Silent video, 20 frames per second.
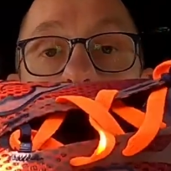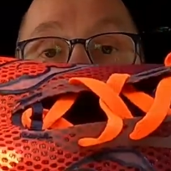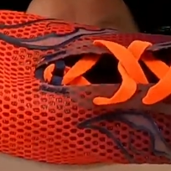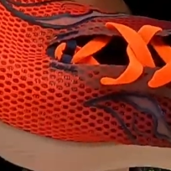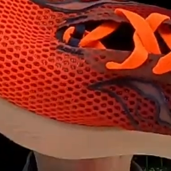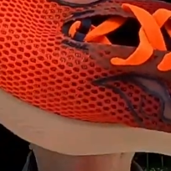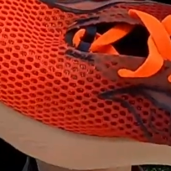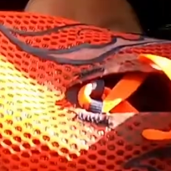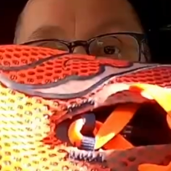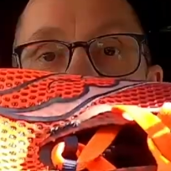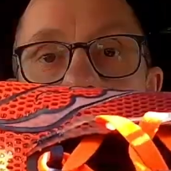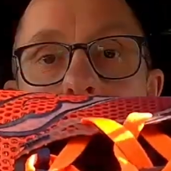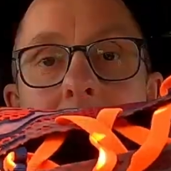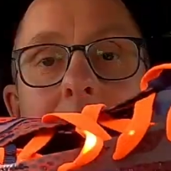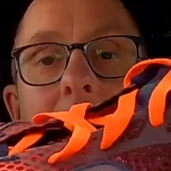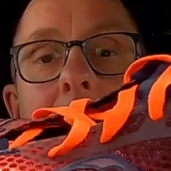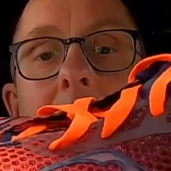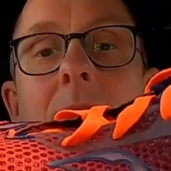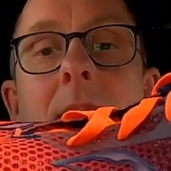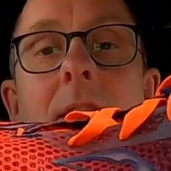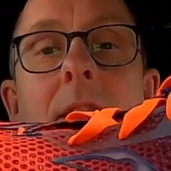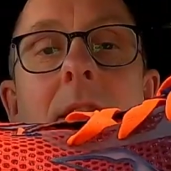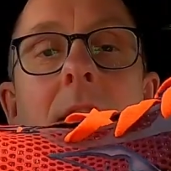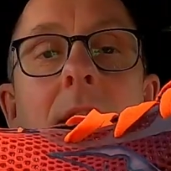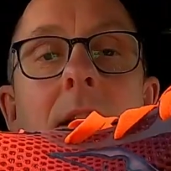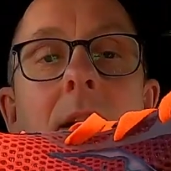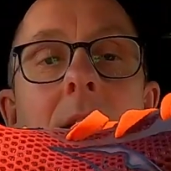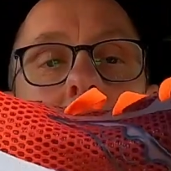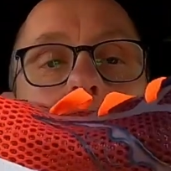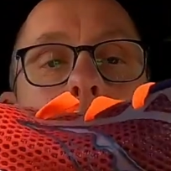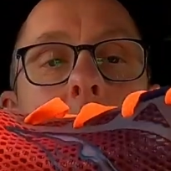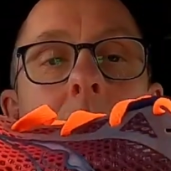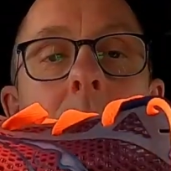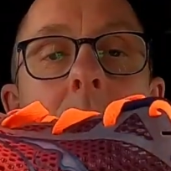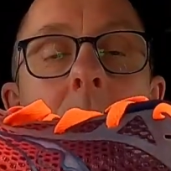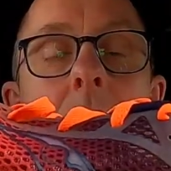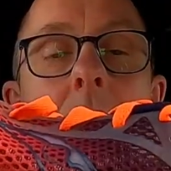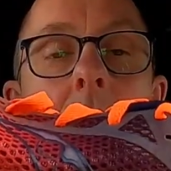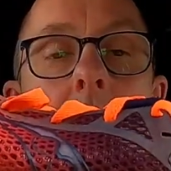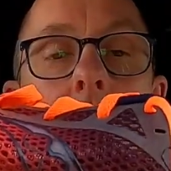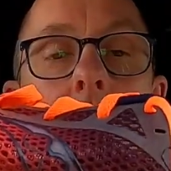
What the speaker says: of a pair, and